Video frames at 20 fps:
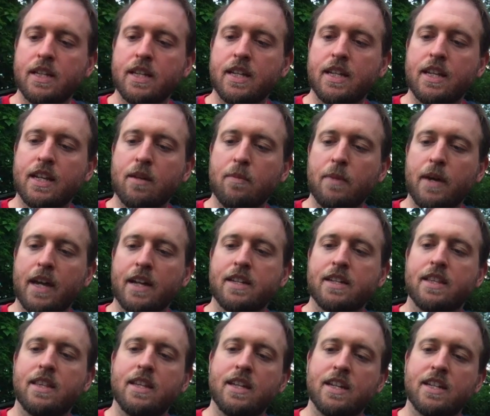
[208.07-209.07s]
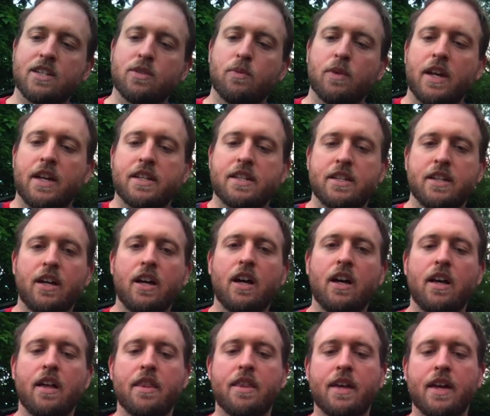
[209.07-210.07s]
getting back to this, when I
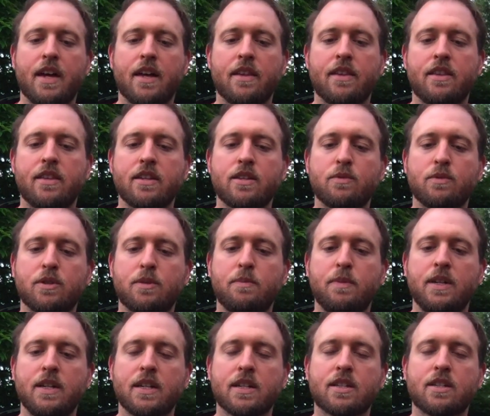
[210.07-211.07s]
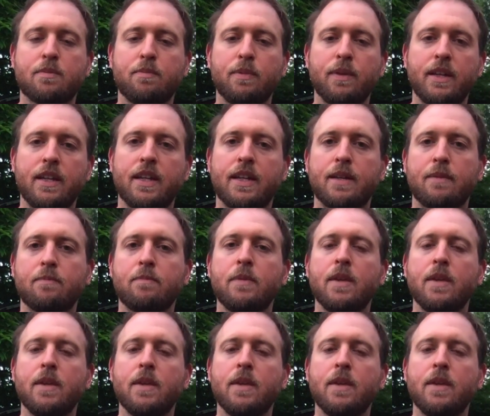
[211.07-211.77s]
saw that this was being split,